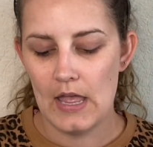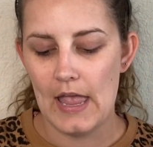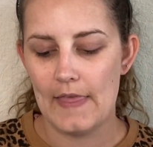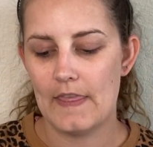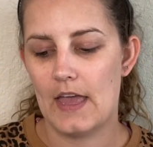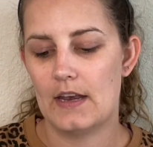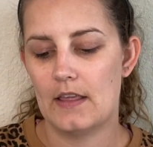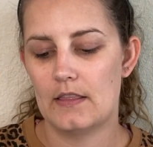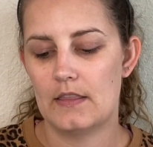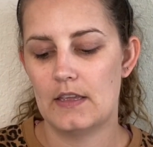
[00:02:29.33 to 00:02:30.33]
And then
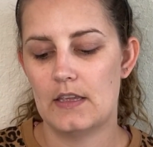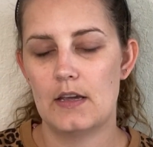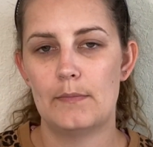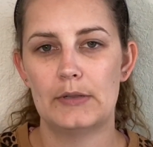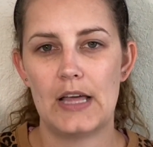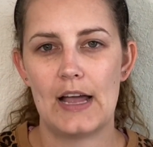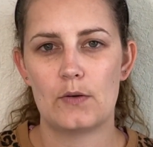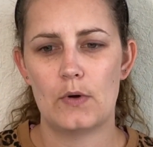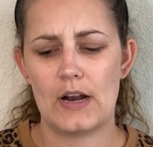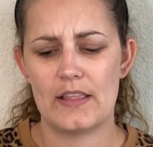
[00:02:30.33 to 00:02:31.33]
the black
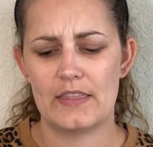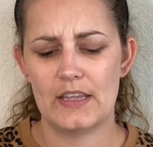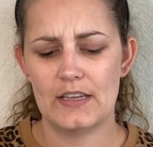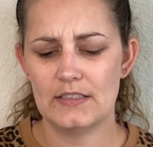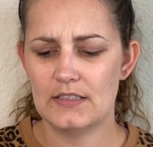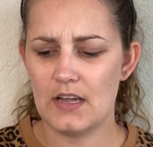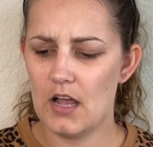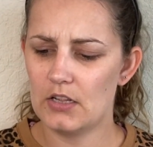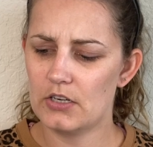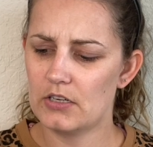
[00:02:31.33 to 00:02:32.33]
one I think is $1,
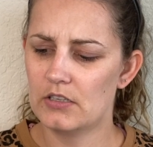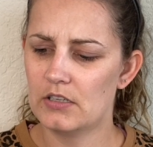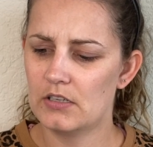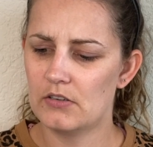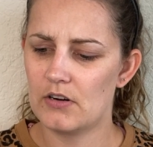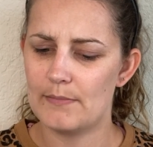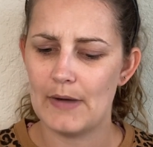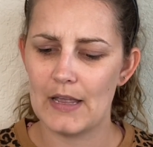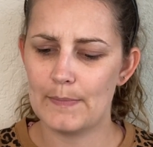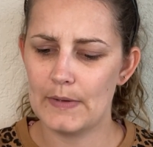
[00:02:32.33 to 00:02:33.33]
or it
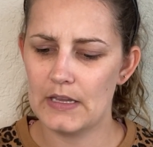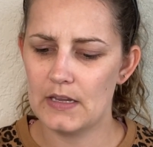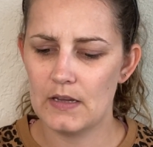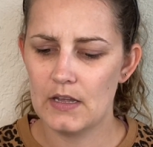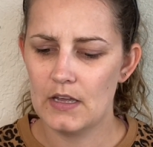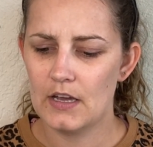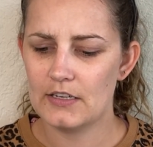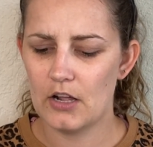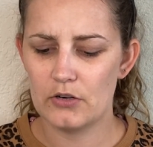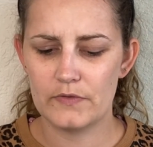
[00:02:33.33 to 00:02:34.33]
might be
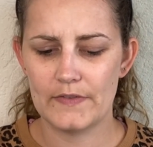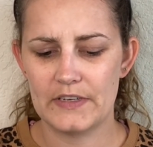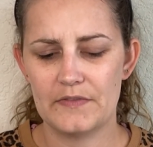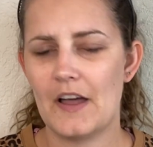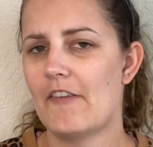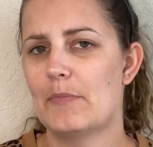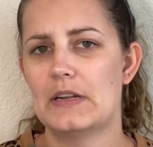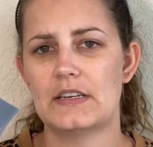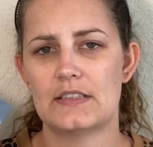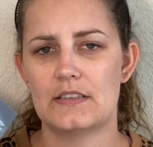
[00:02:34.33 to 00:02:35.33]
$1.55, but it
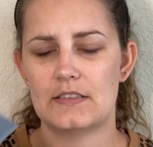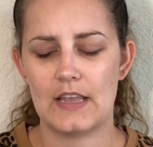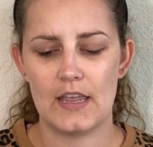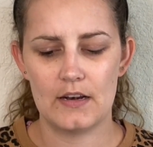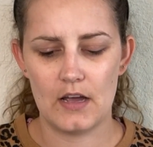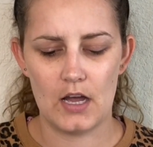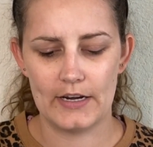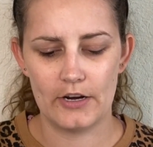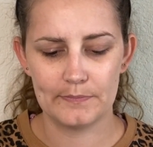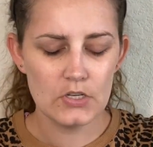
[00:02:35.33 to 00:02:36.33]
doesn't say it on
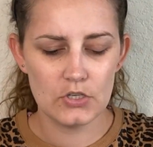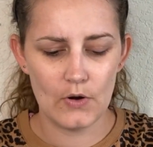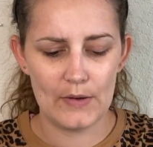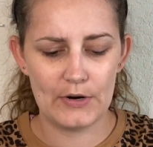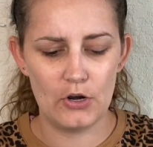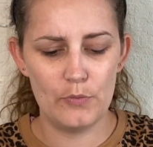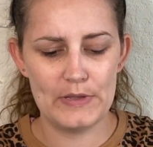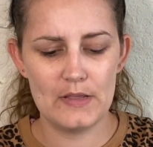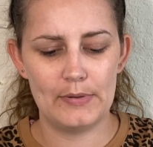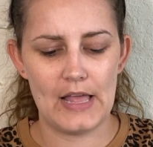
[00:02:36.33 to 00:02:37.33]
here. So I want to open
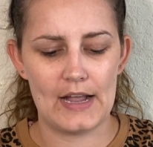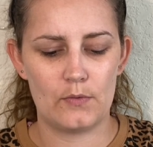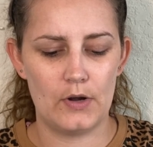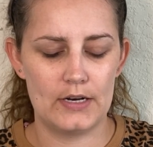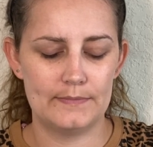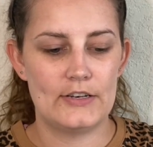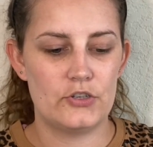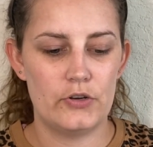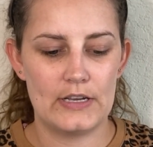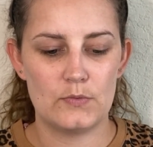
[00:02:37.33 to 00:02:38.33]
the black one and show
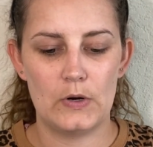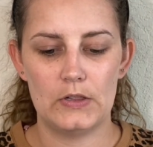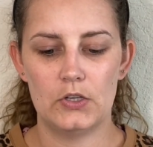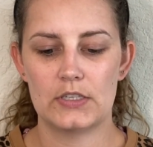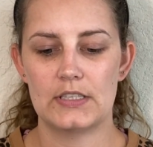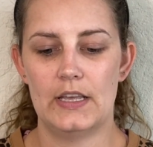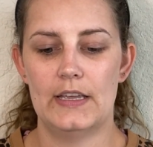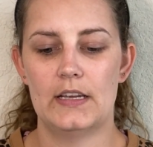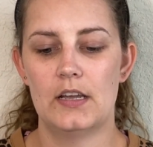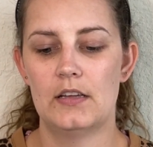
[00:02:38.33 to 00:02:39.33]
you guys what it looks
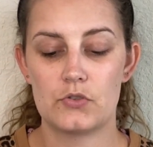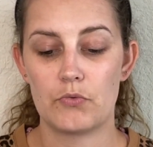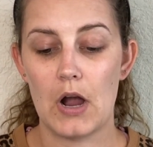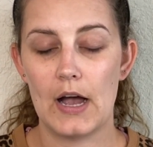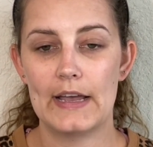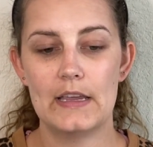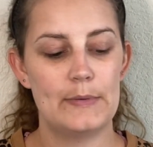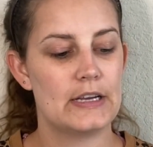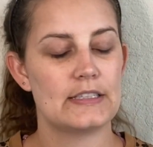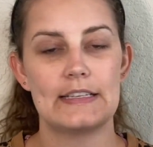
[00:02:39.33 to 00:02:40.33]
like dry,
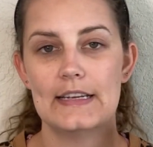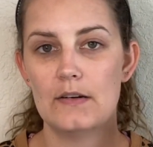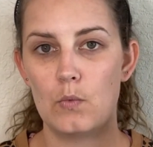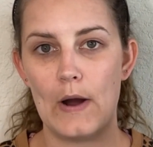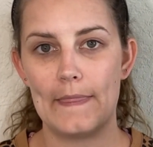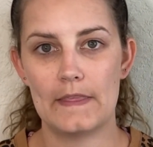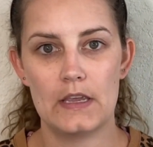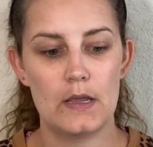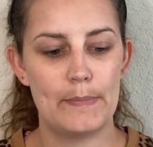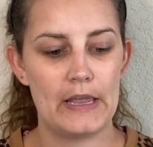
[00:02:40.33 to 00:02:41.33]
because I did wet
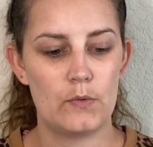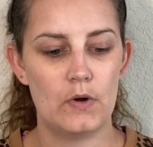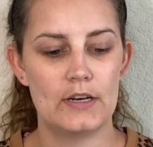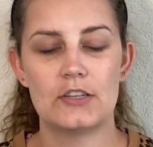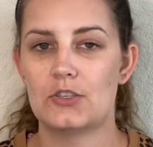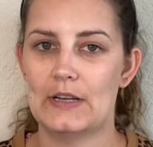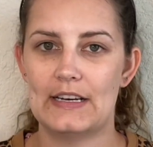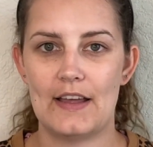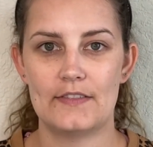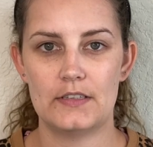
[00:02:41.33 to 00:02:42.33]
the pink one so I didn't
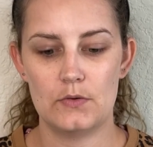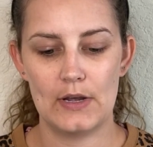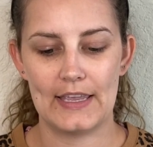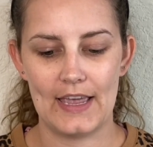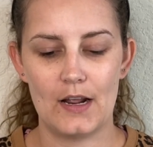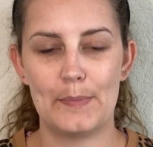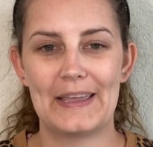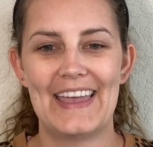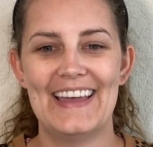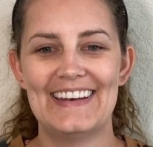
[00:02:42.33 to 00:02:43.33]
have to get up
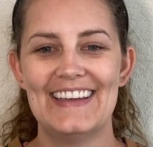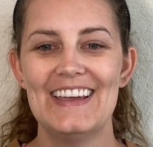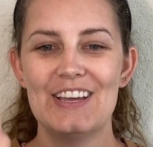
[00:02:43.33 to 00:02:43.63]
again.